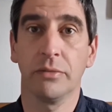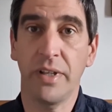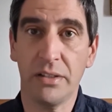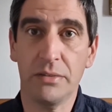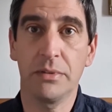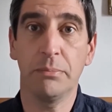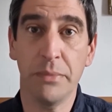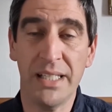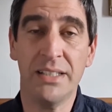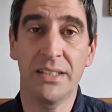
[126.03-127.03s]
That
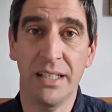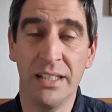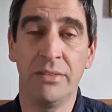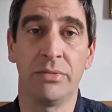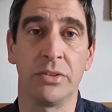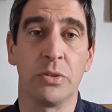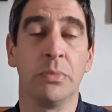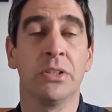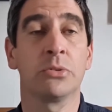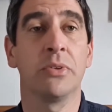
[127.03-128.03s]
makes a difference,
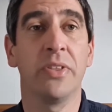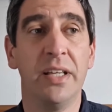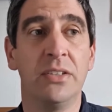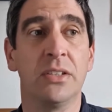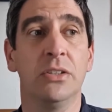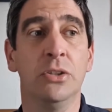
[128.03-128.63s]
because with that,